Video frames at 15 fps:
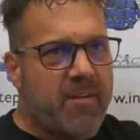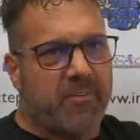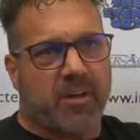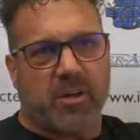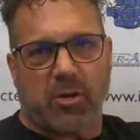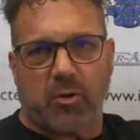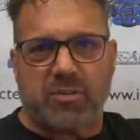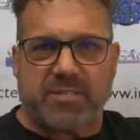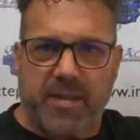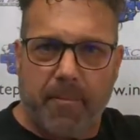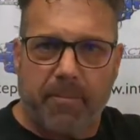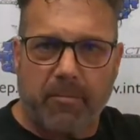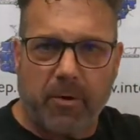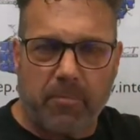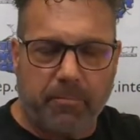you're going to do a step
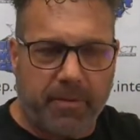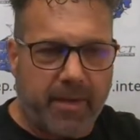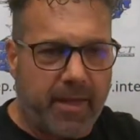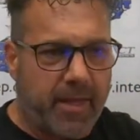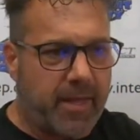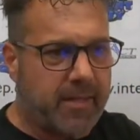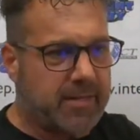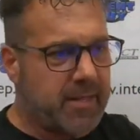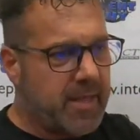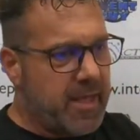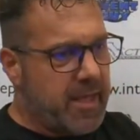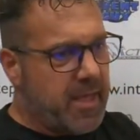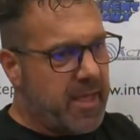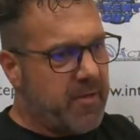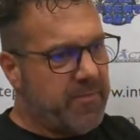and repeat,
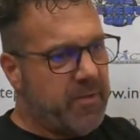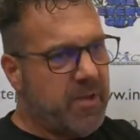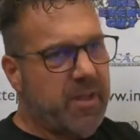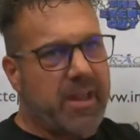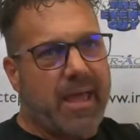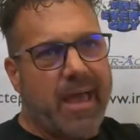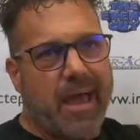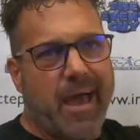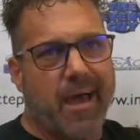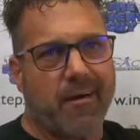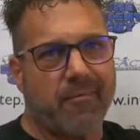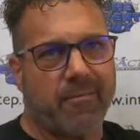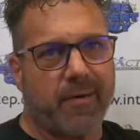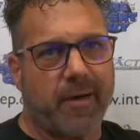if you're going to have